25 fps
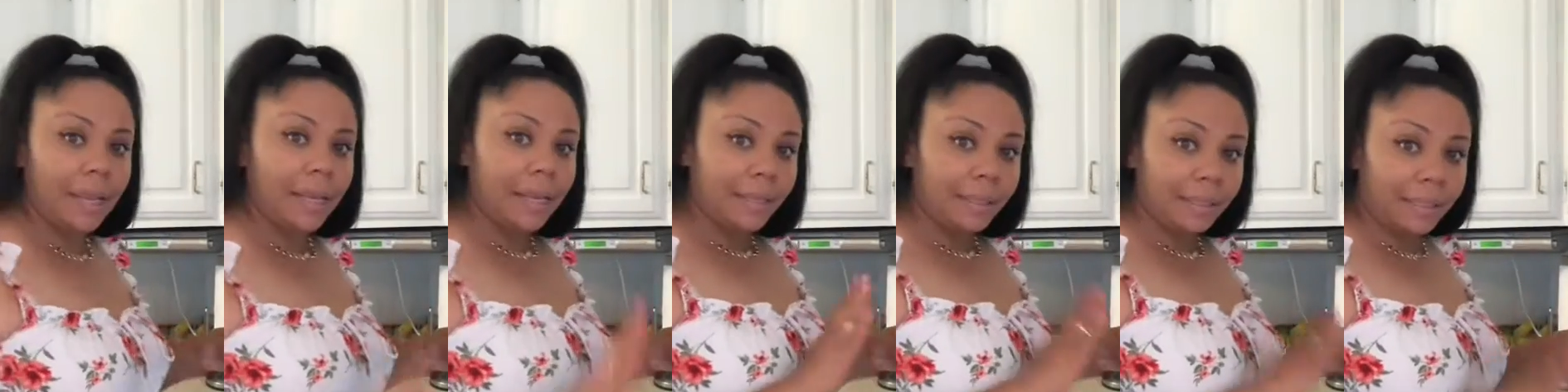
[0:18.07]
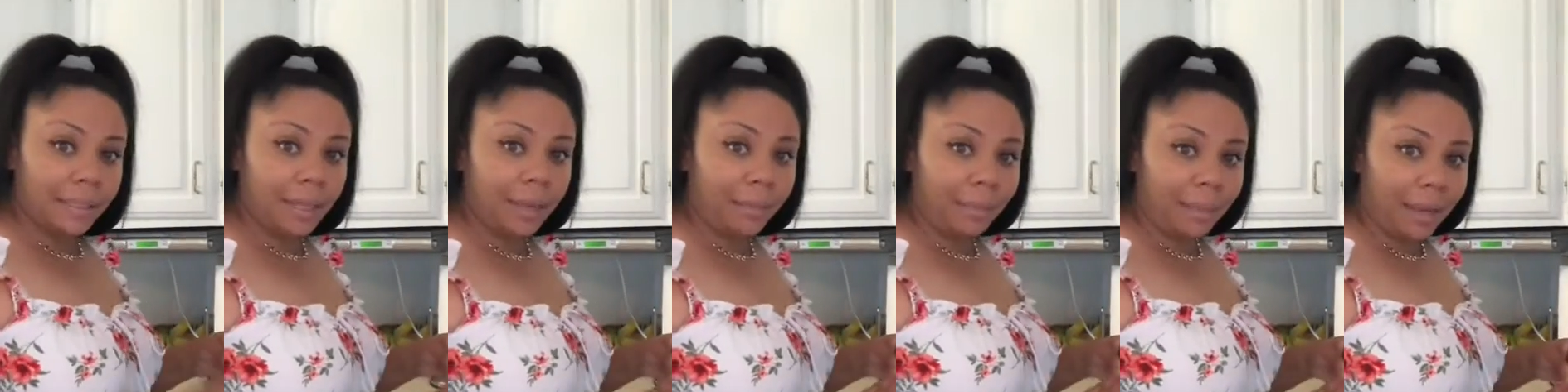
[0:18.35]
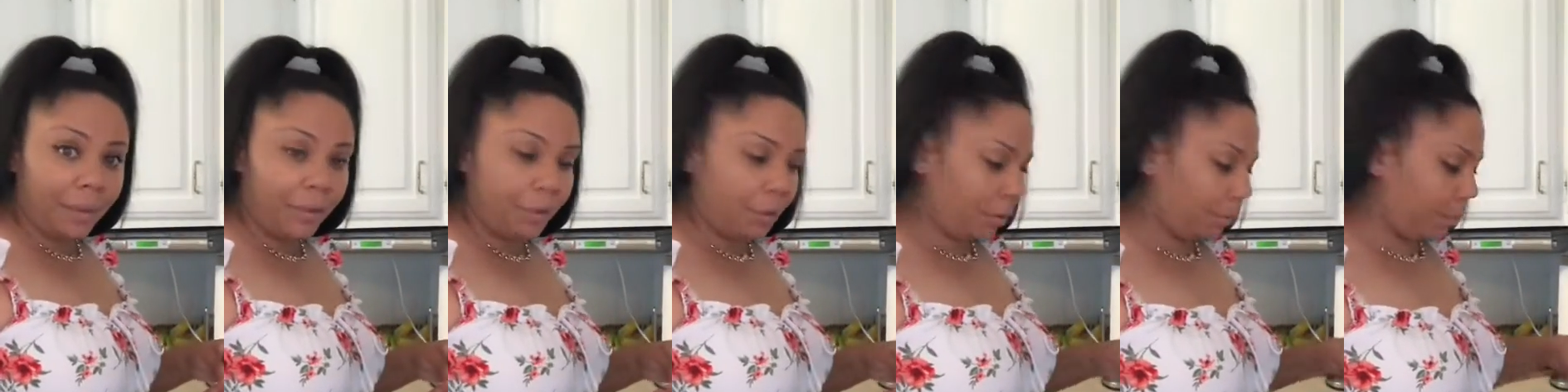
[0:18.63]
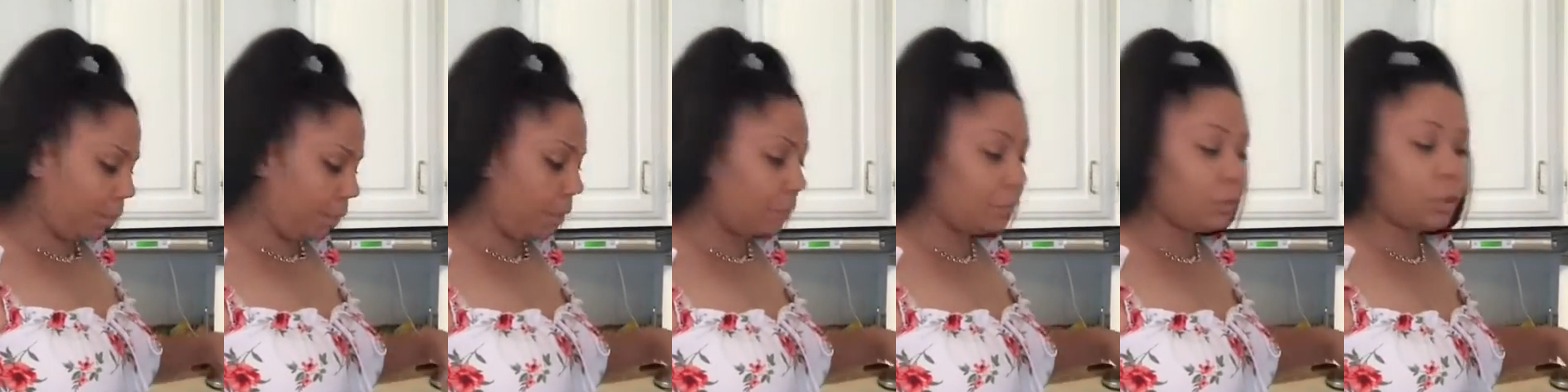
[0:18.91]
some
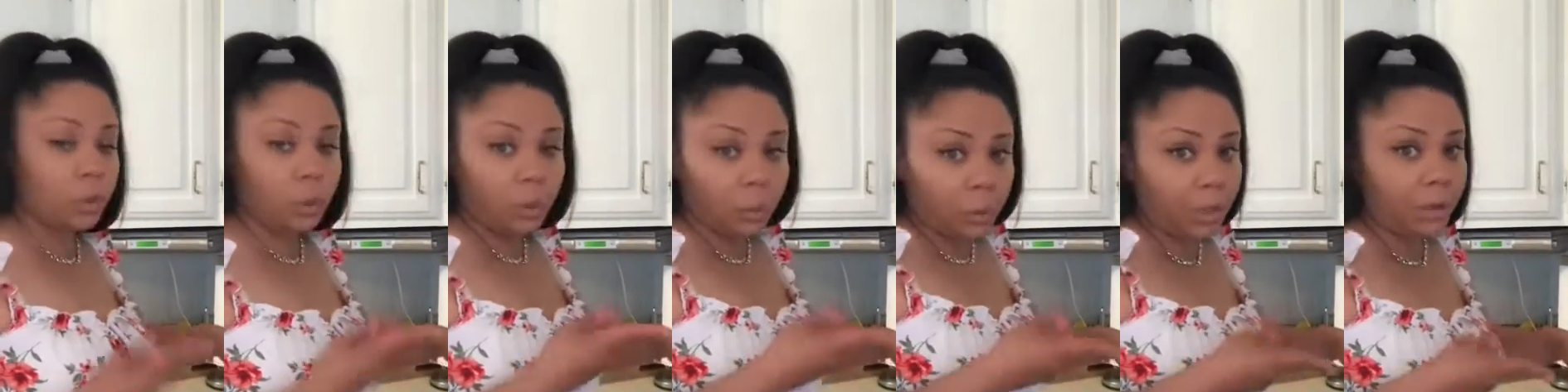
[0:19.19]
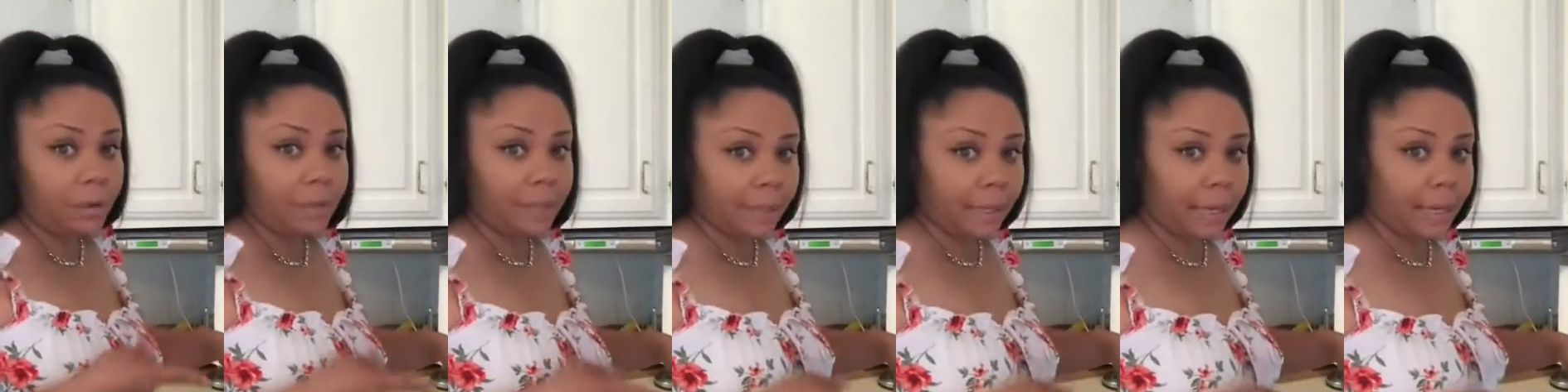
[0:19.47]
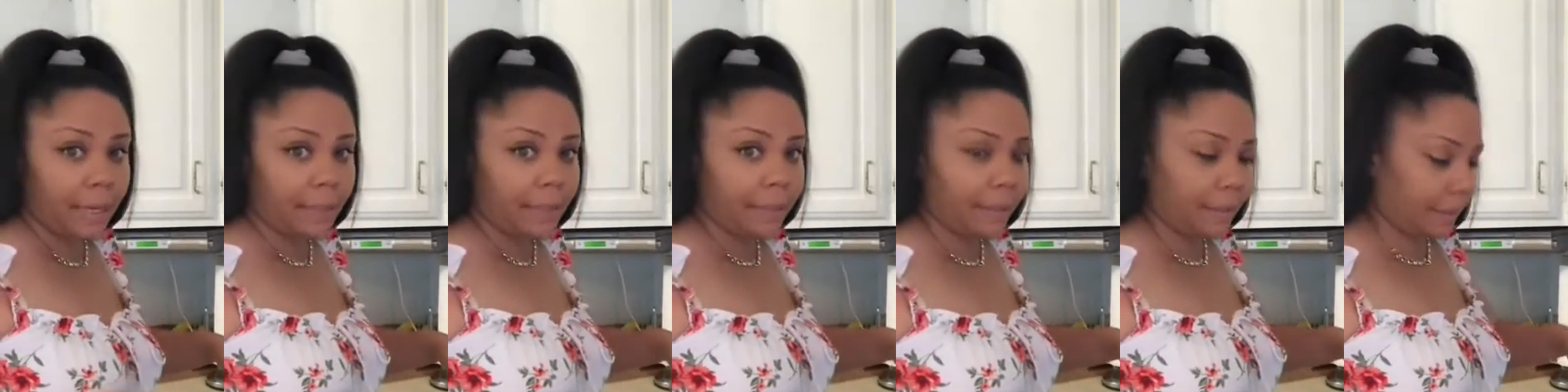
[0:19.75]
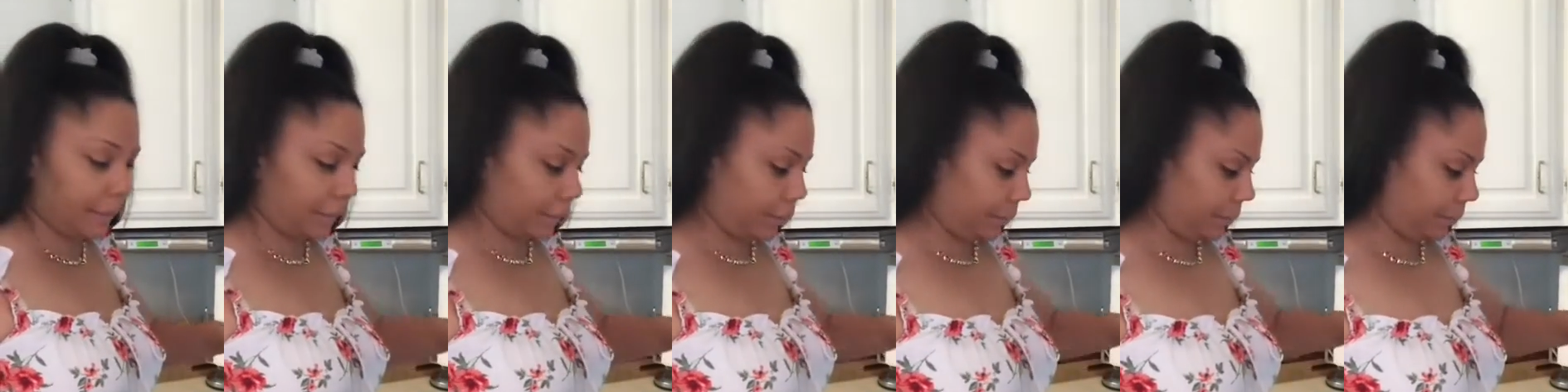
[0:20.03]
adobo to your taste,
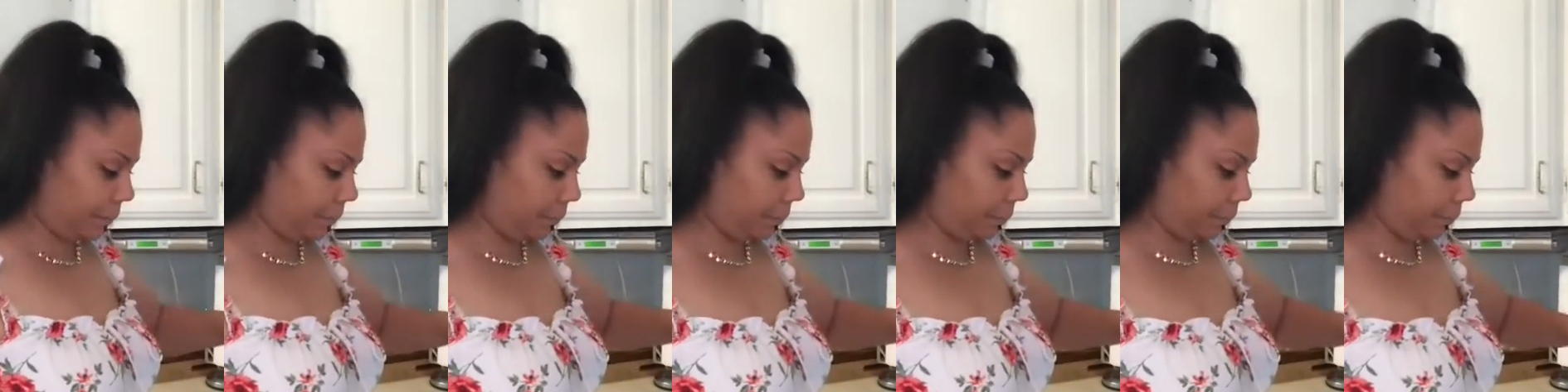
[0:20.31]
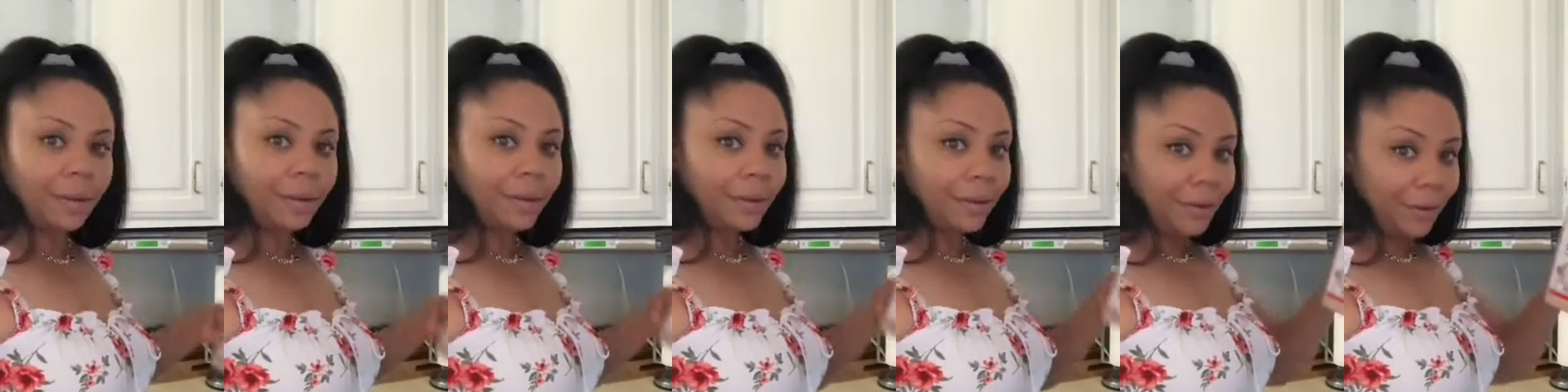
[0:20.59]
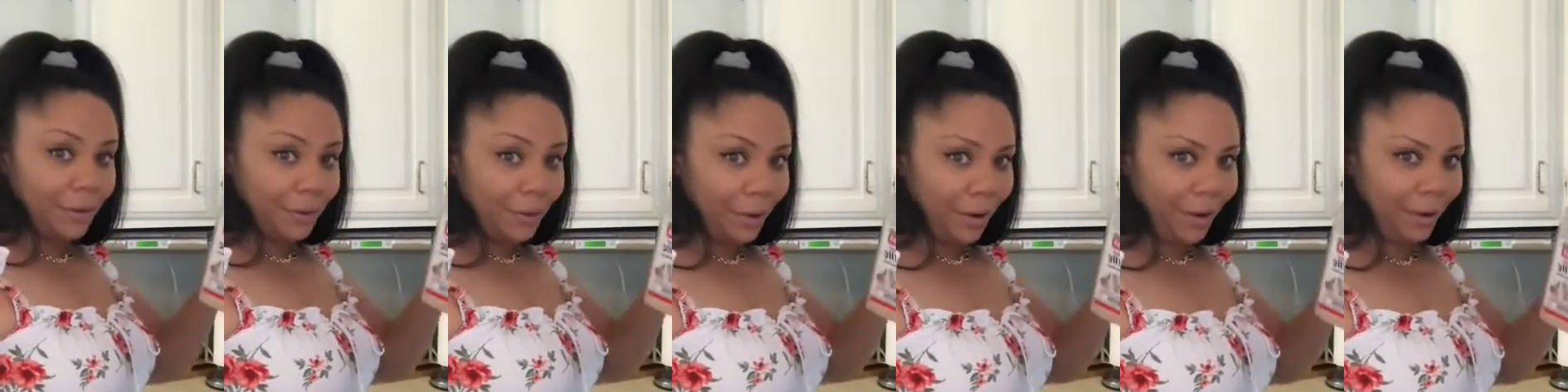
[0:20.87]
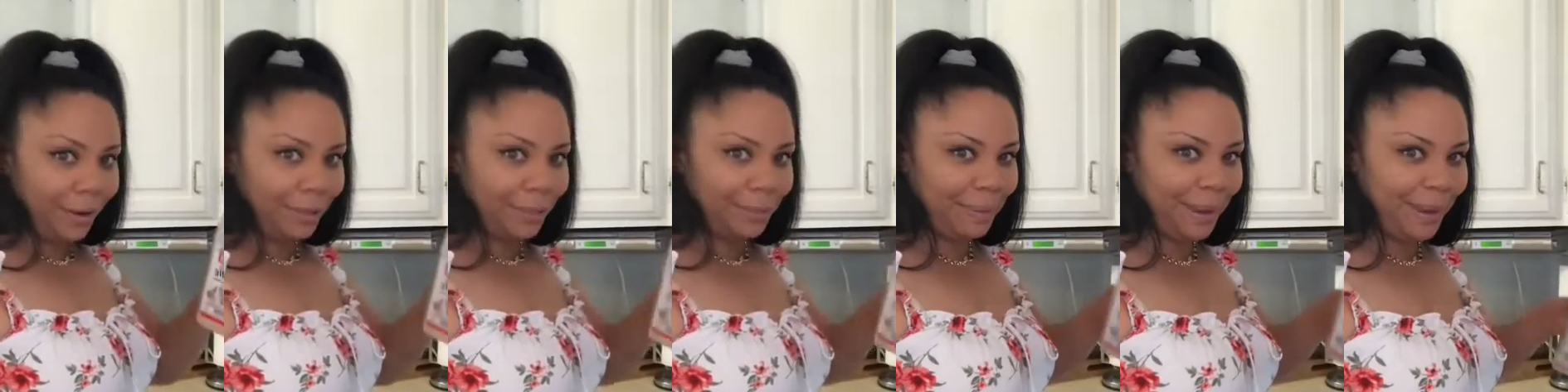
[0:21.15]
garlic
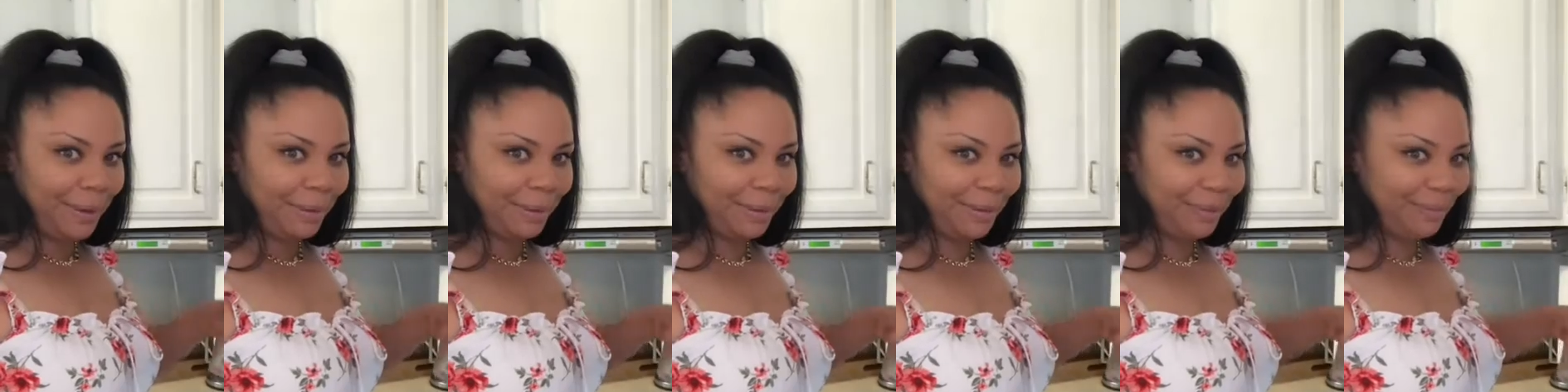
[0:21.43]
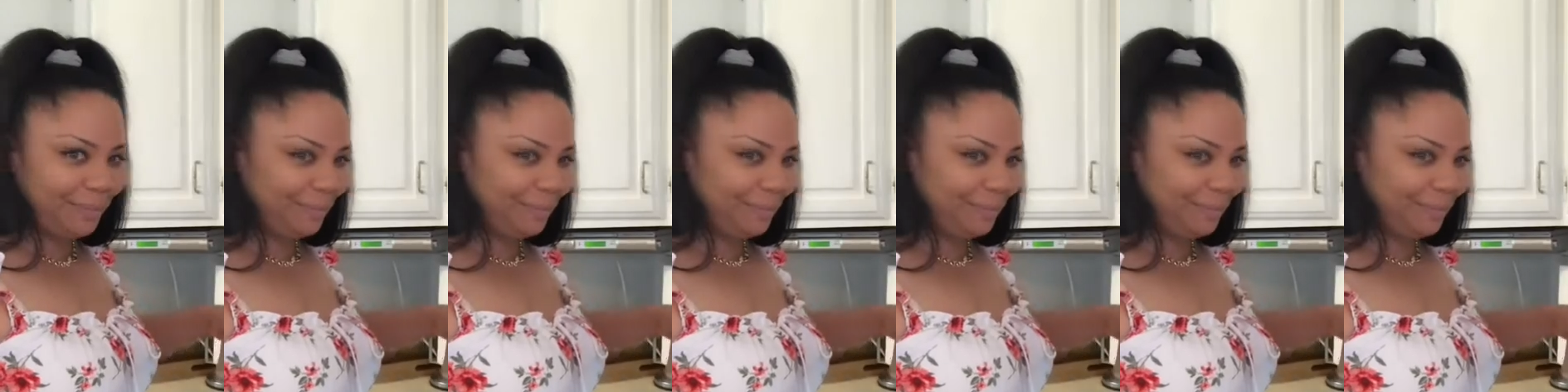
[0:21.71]
powder,